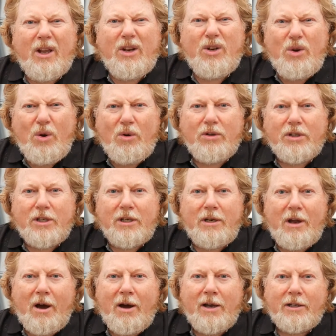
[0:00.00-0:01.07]
not so
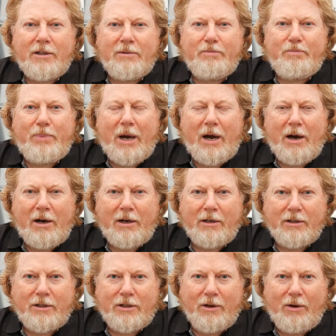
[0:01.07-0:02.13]
nice
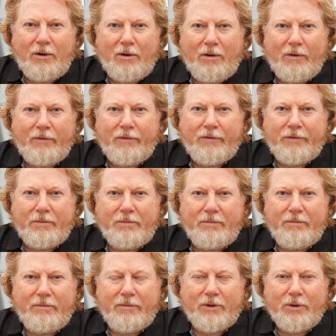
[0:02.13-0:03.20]
parts of
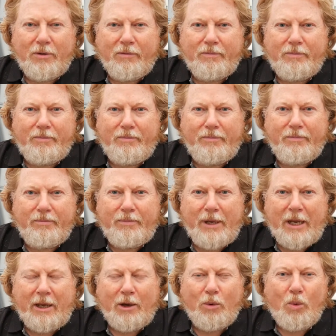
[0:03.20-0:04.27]
sort of
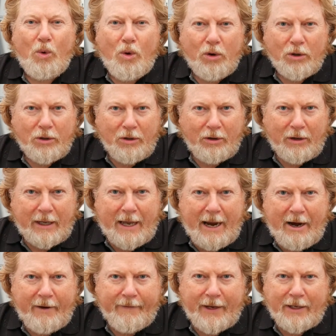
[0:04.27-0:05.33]
being a warden on a
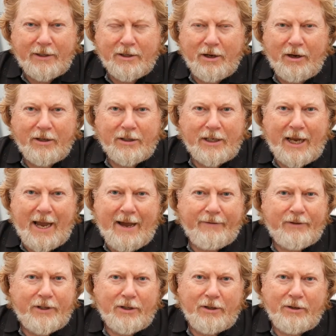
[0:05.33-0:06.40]
caravan site. You
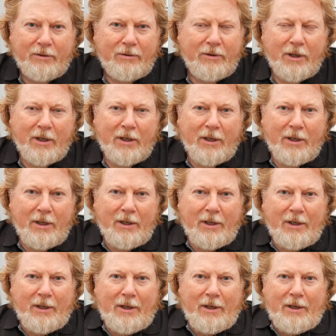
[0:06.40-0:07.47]
have to,
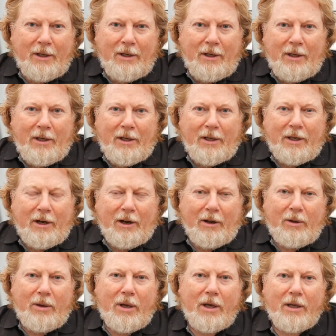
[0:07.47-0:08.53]

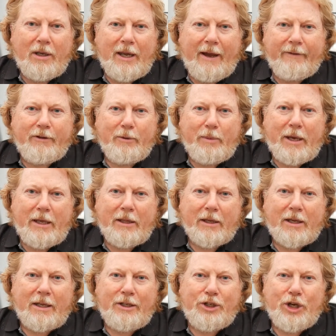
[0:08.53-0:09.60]
you have to be the
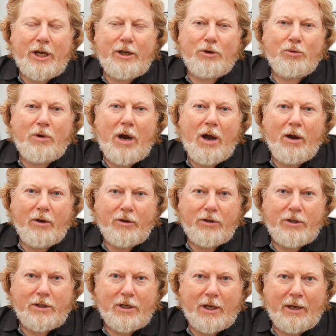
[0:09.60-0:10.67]
congenial
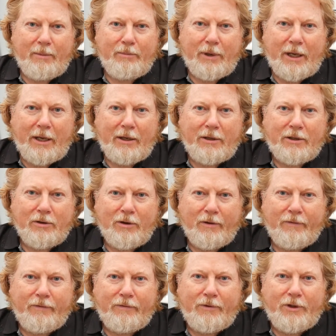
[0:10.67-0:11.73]
host and be sort
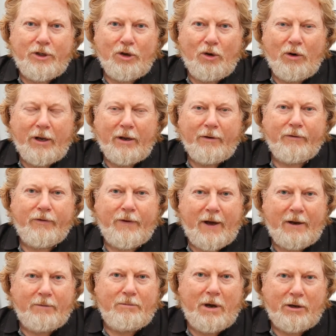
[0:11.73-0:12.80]
of jolly and
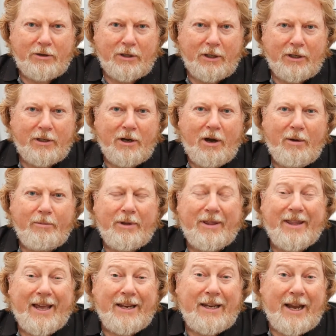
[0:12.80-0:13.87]
fun most of the time, but
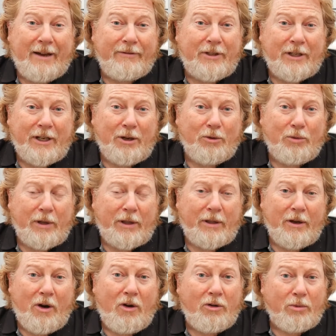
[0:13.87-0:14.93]
then you have to deal with
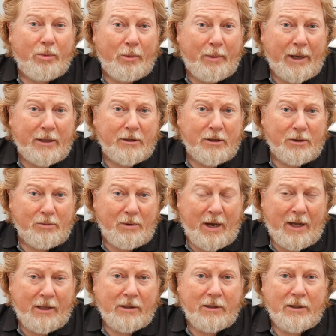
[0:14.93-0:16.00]
the horrible bits as
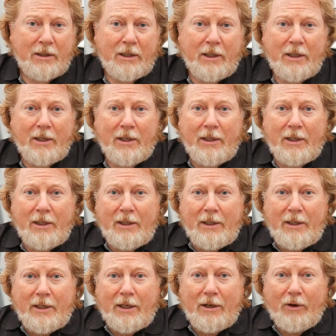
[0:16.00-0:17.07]
well,
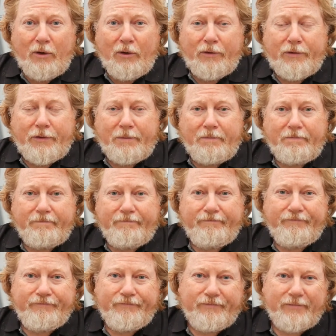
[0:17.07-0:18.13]
of
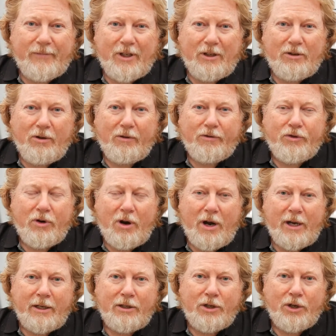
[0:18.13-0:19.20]
sort of
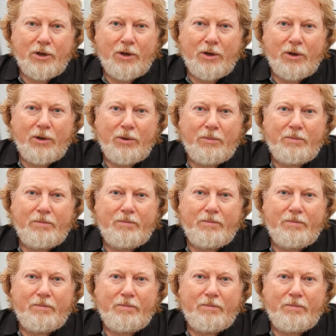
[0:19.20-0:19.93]
trying to